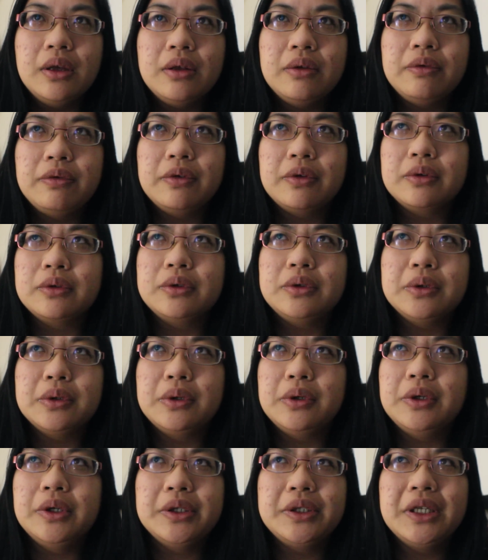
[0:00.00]

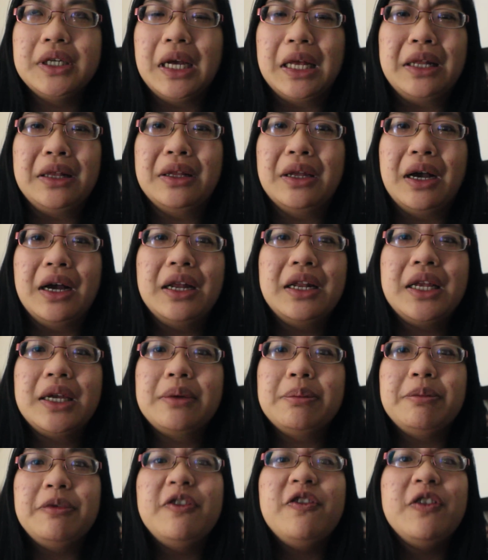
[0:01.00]
There's like a lot,
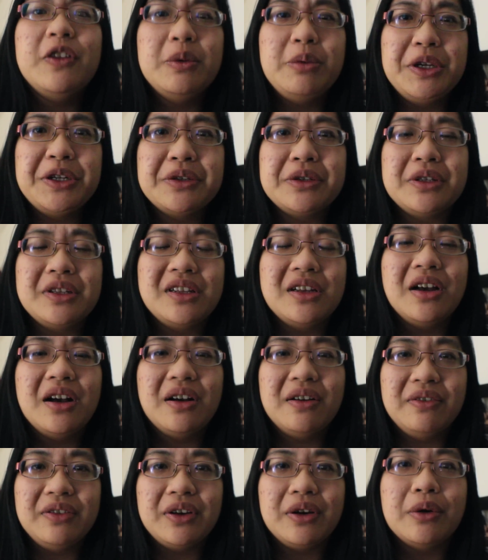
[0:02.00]
like, Filipinos
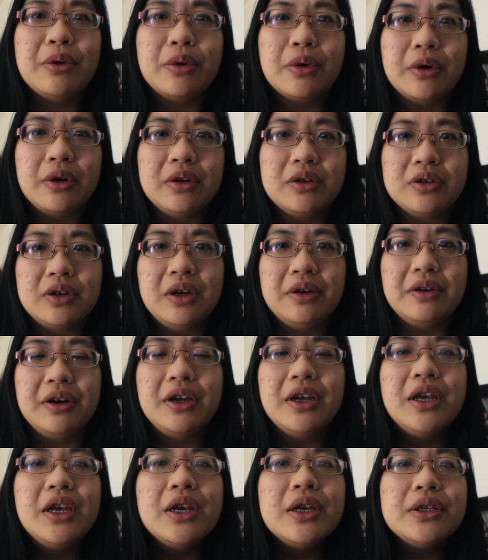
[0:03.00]
love their horror genre.